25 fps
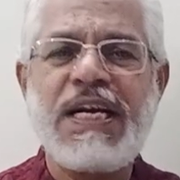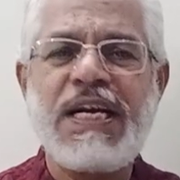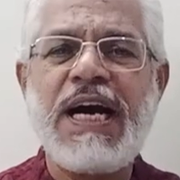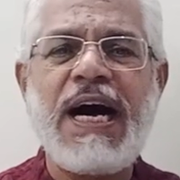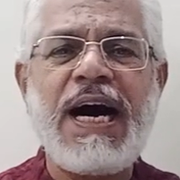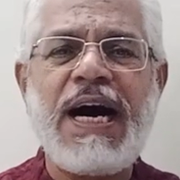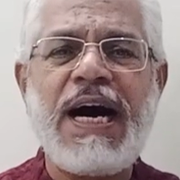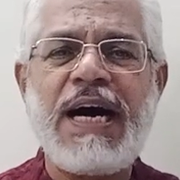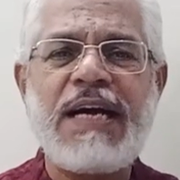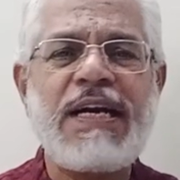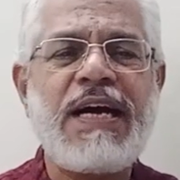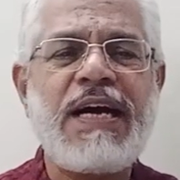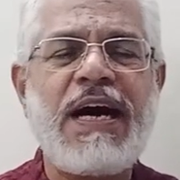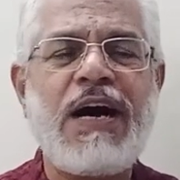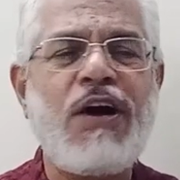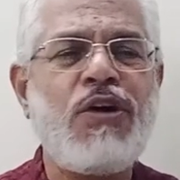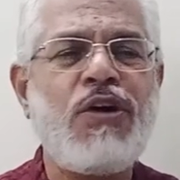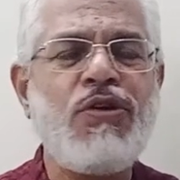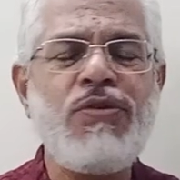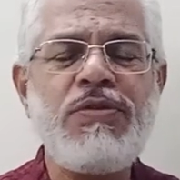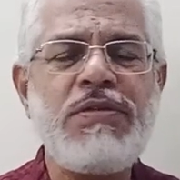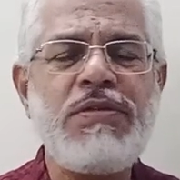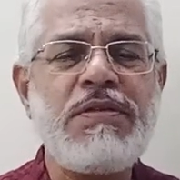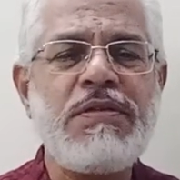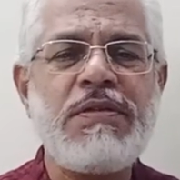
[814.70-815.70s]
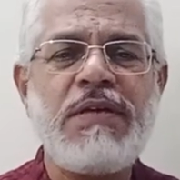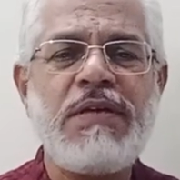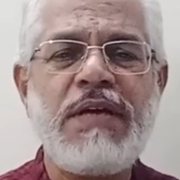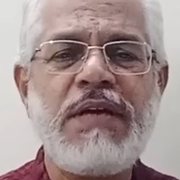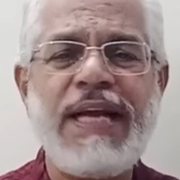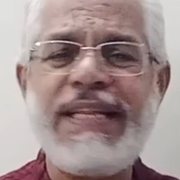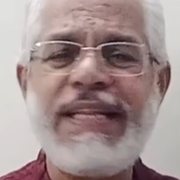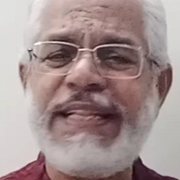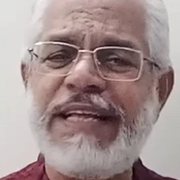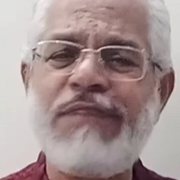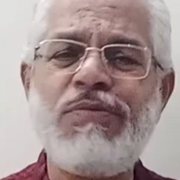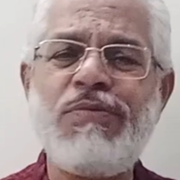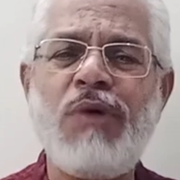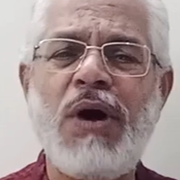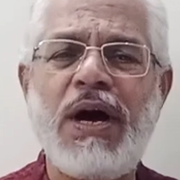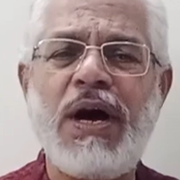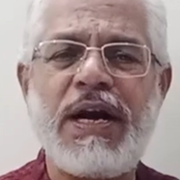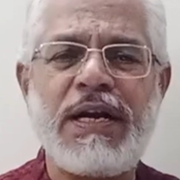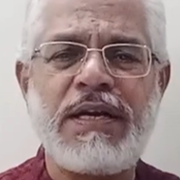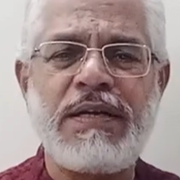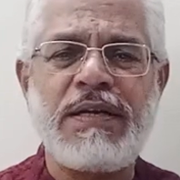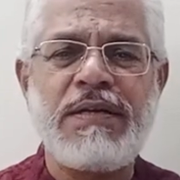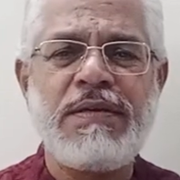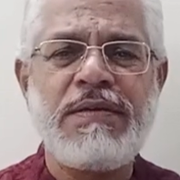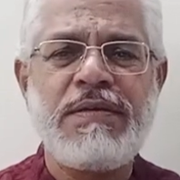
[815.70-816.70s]
car, house, and then
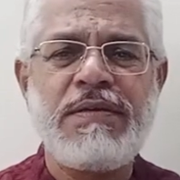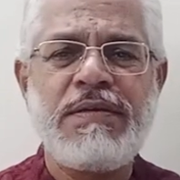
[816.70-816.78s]
what?